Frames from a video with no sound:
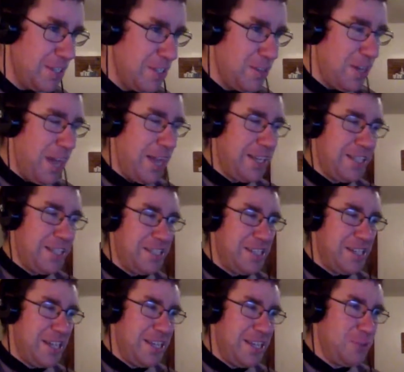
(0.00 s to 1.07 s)
Hiking
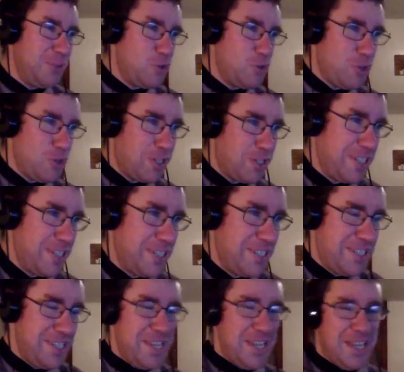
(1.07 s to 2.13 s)
today, you jerk.
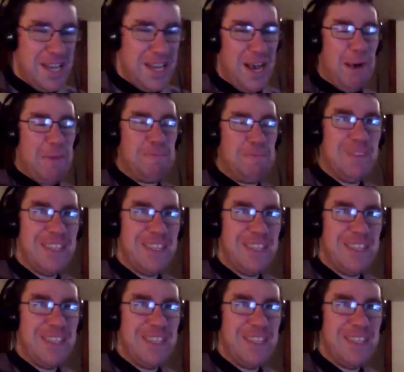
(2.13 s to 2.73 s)
No,